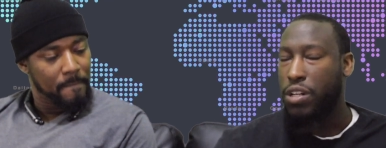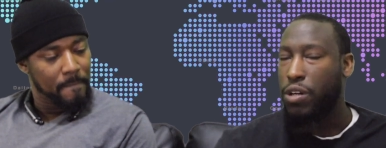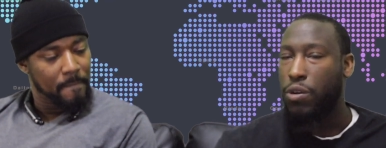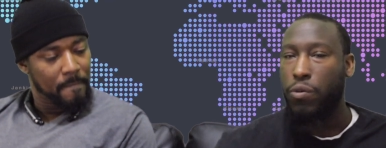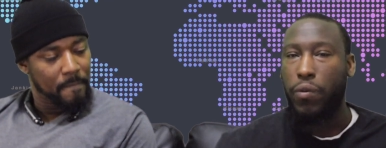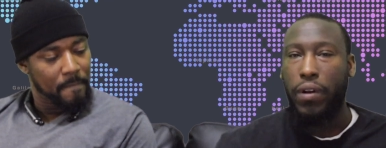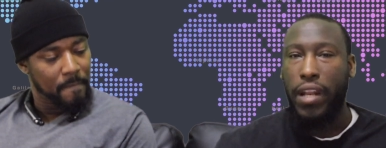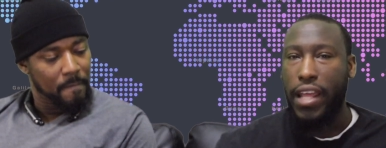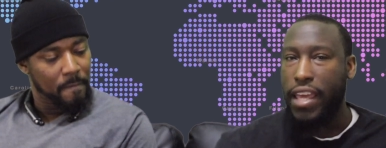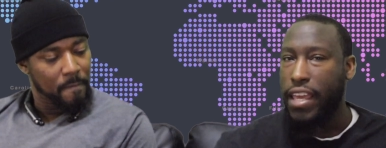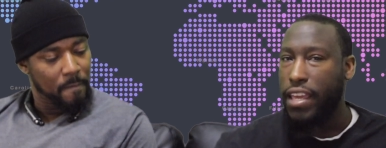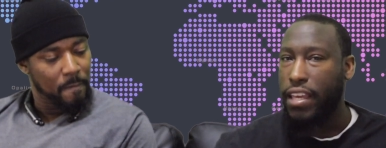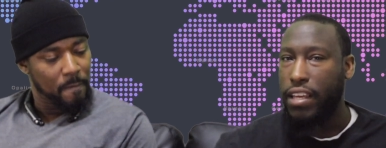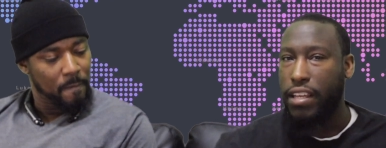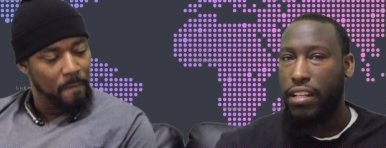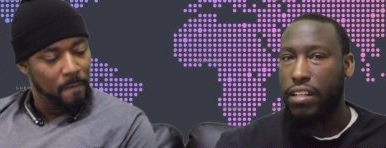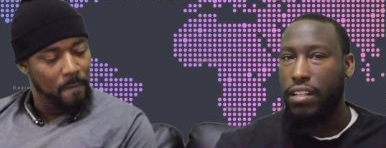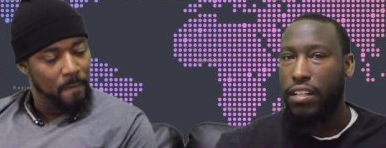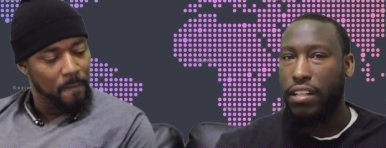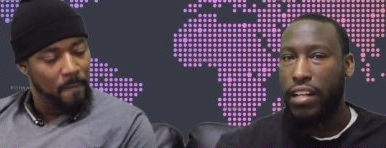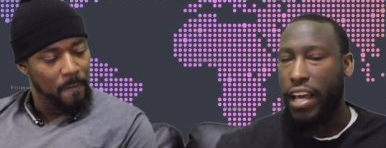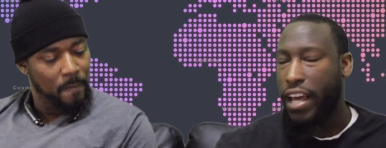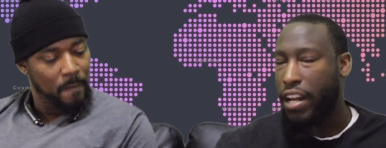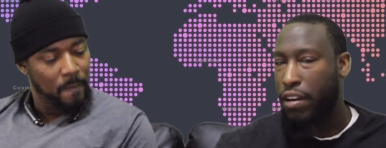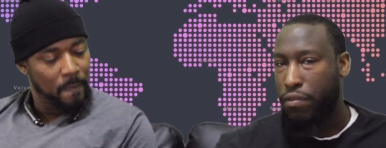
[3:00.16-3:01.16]
Speaker 1: you don't need
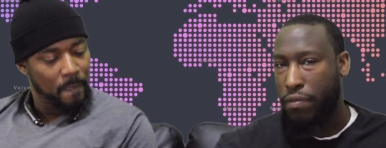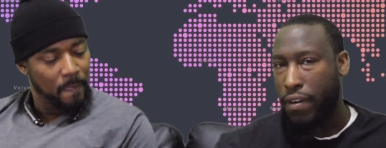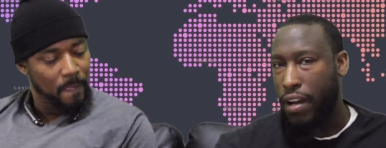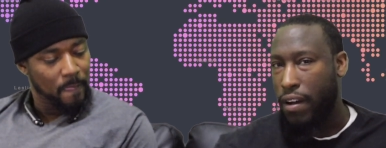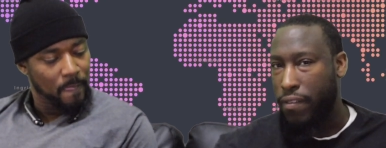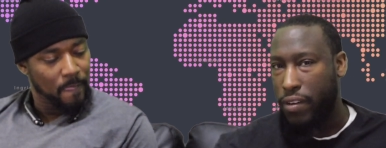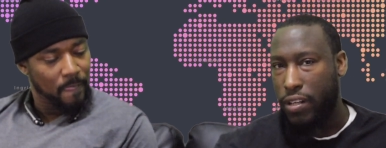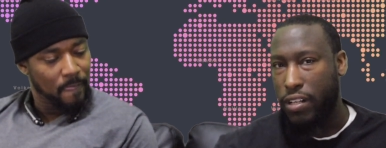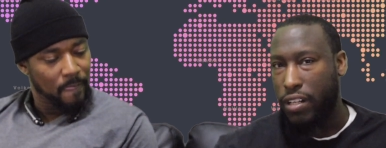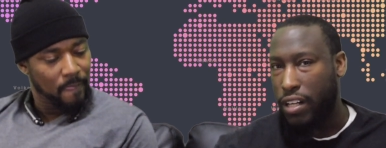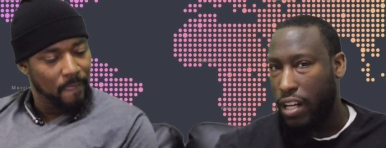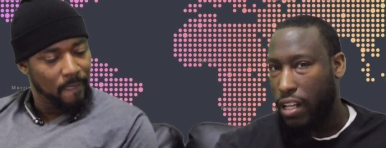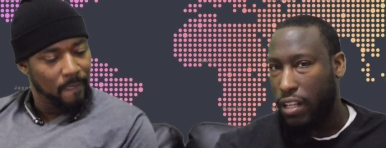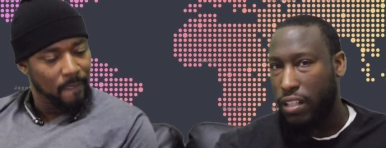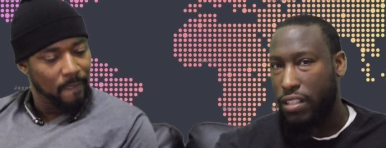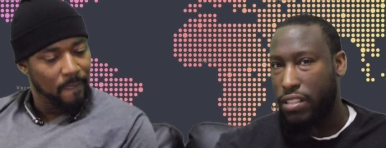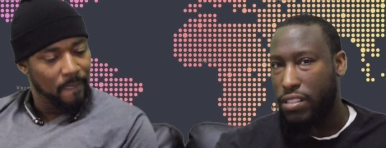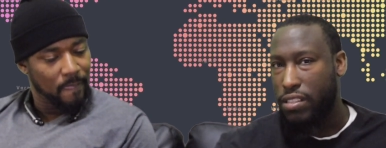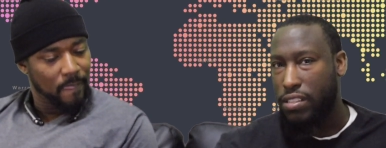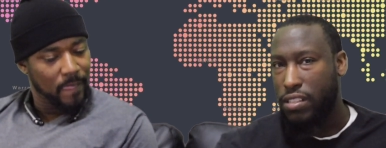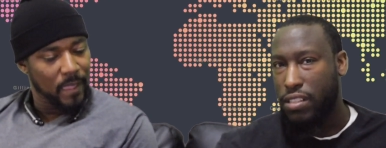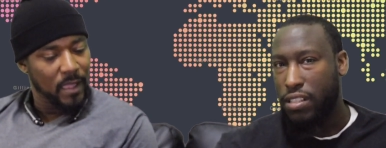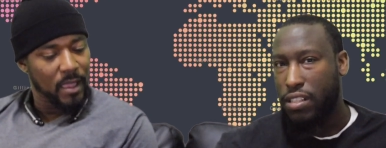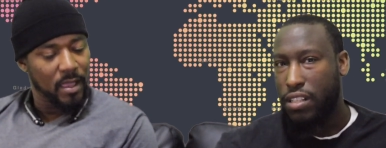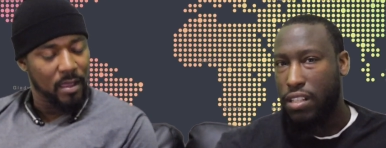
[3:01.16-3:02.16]
nine thousand five hundred
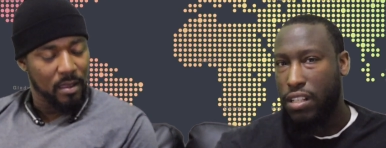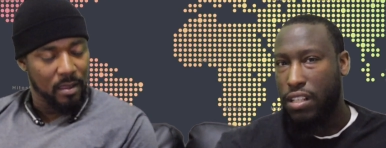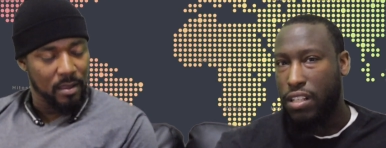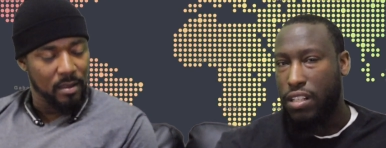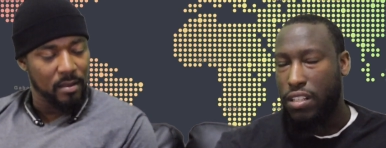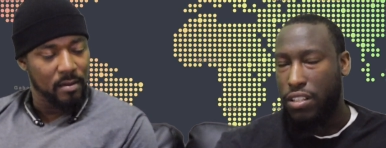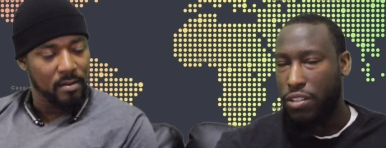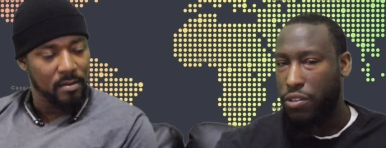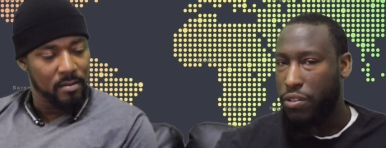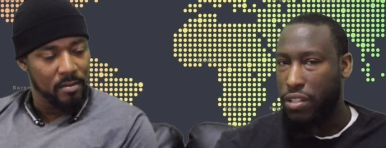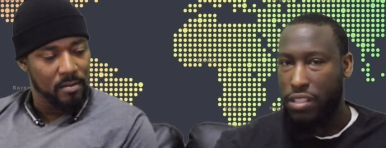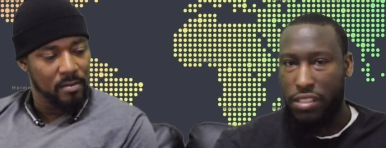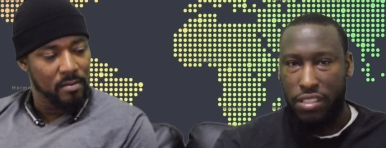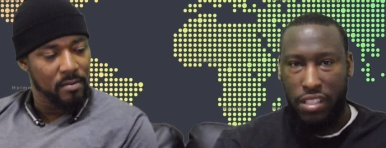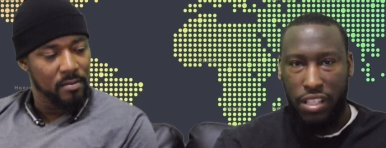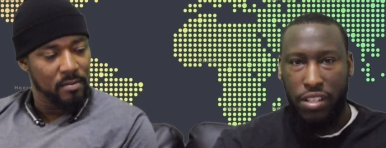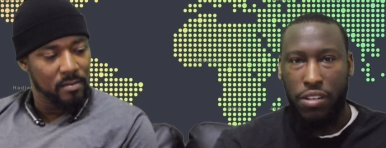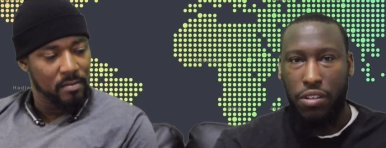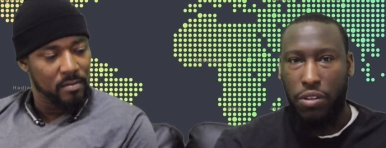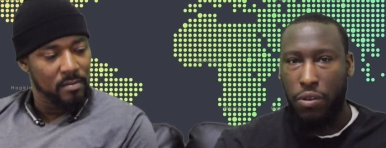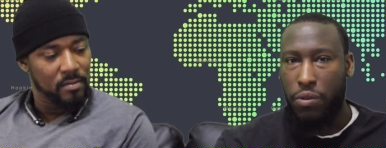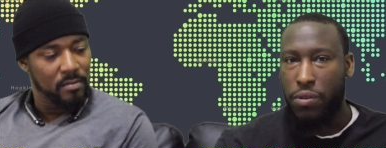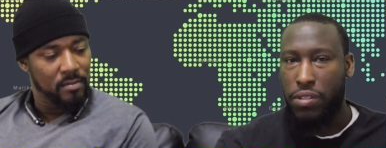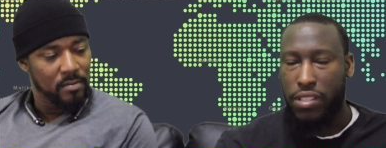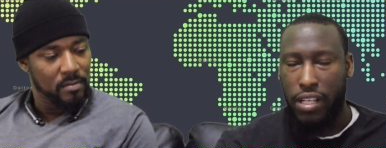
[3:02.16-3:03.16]
dollars. Mm-hmm. You can still
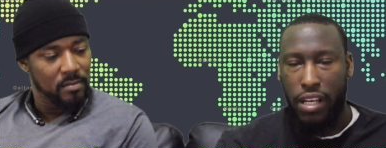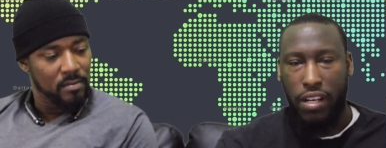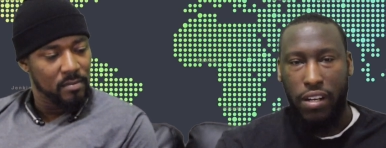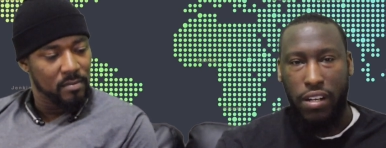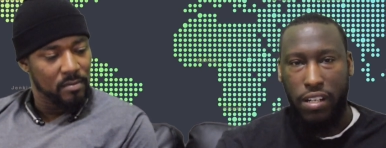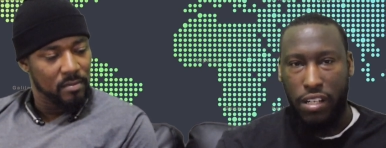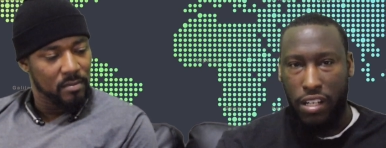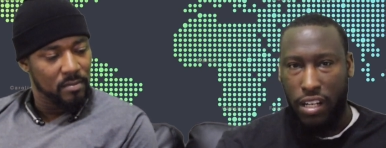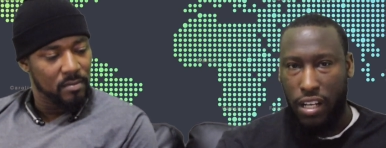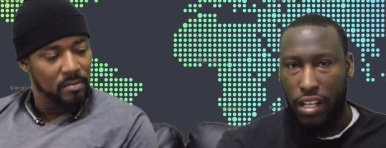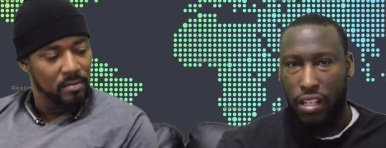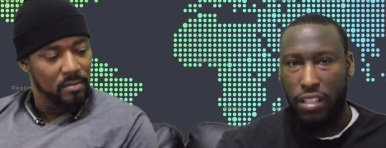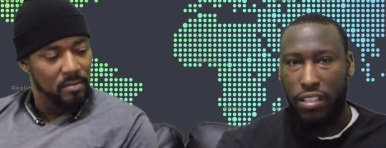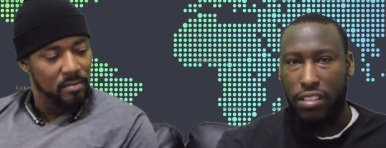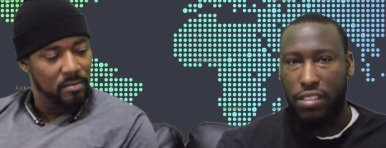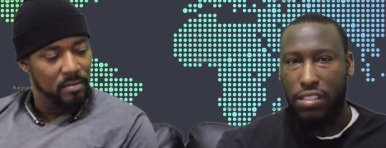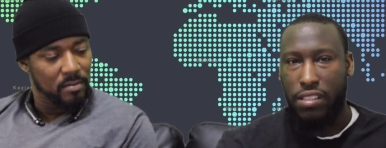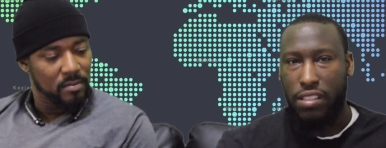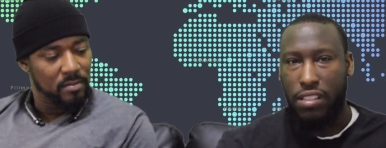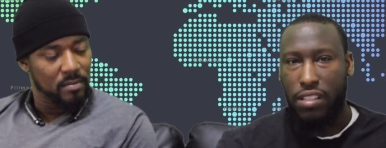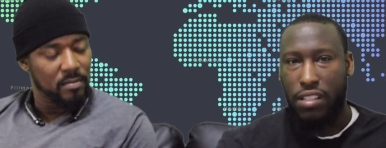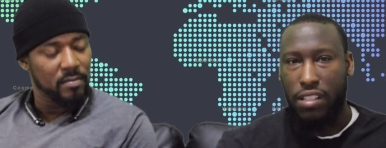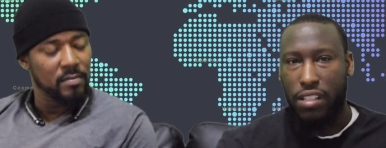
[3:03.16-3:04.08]
use that one hundred dollars.